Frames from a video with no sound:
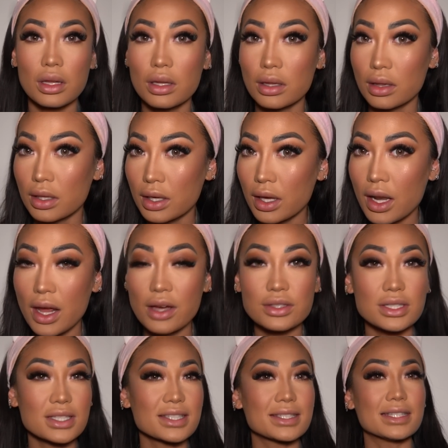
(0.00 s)
Look at how
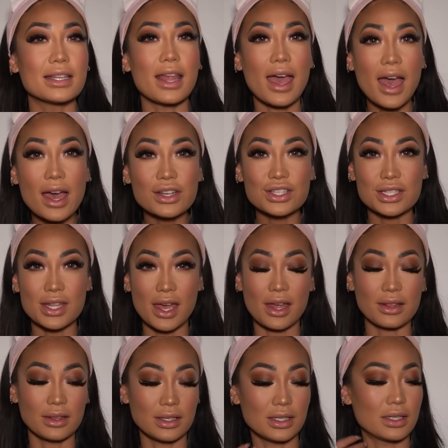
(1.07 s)
snatched
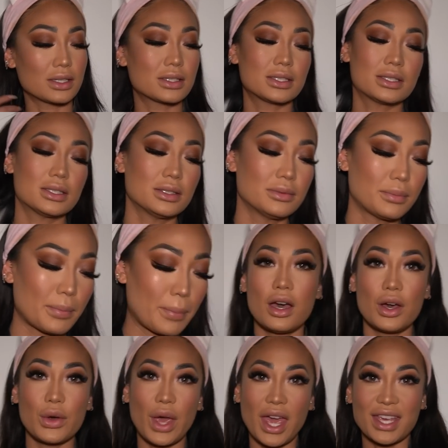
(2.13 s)
that looks.
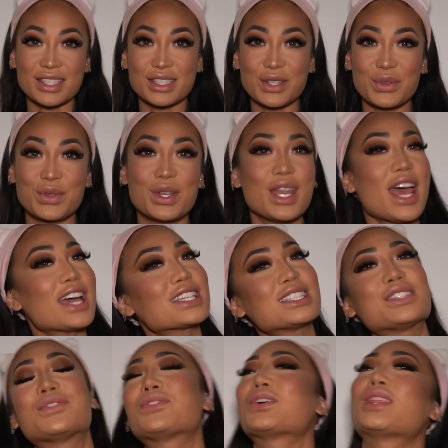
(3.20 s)
Okay, so
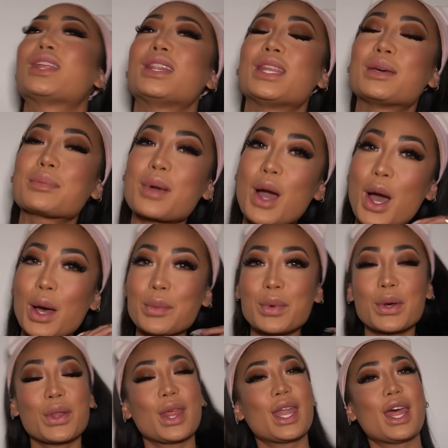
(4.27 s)
next for the lip
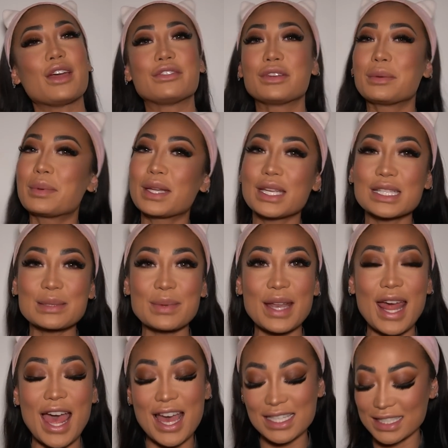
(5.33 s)
combo that everybody's been
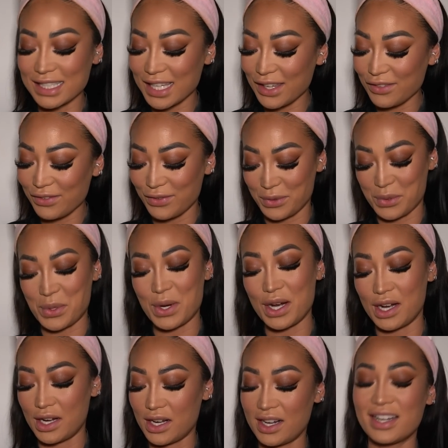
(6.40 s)
asking
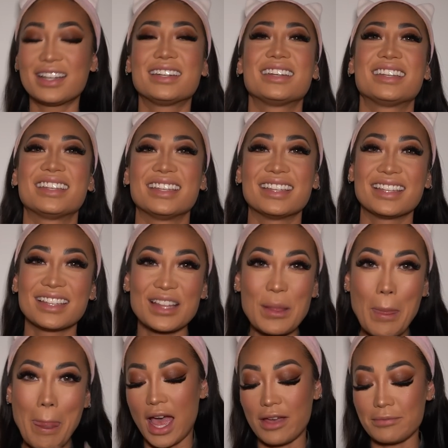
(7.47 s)
for.
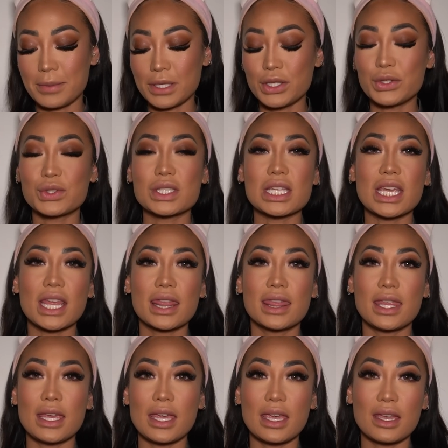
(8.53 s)
I've been using
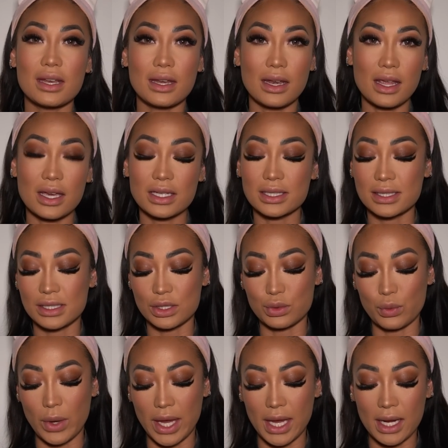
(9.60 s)
the NYX
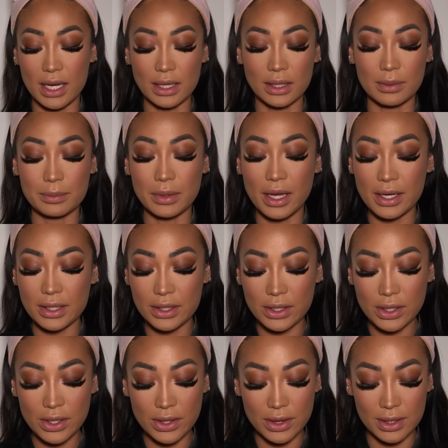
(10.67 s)
Suede Lip
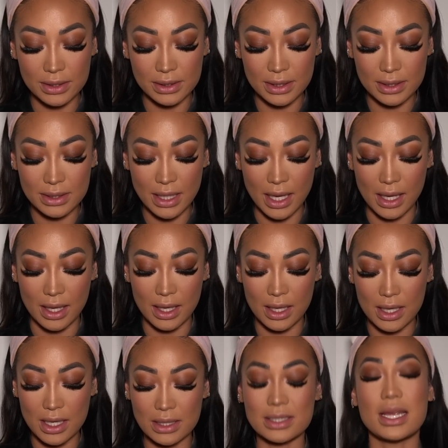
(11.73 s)
Liner. This is
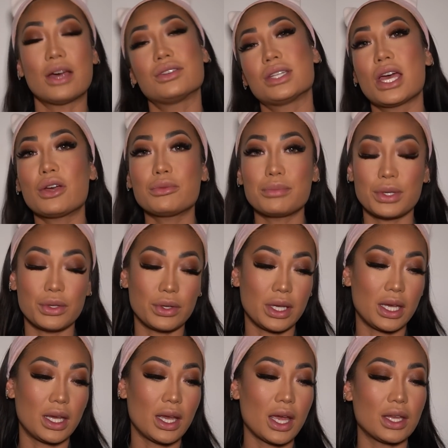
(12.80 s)
in Downtown
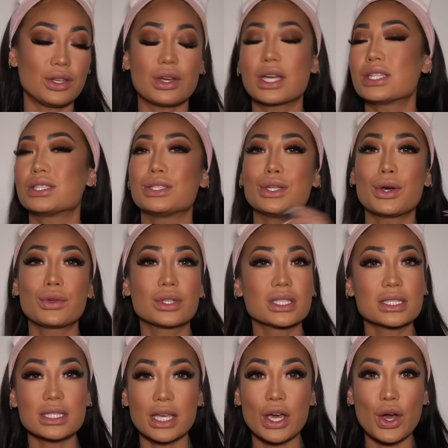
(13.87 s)
Beauty, and you guys know this
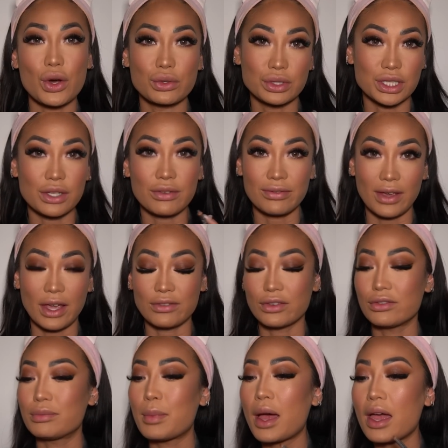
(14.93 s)
is like an OG fave
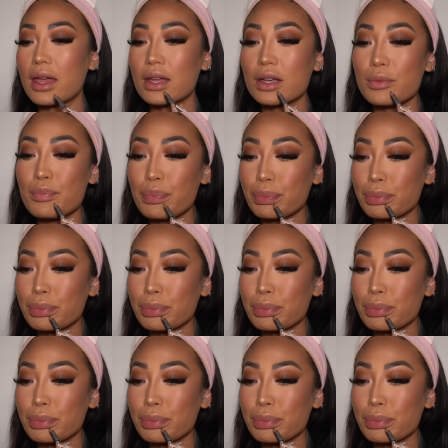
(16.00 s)
of mine.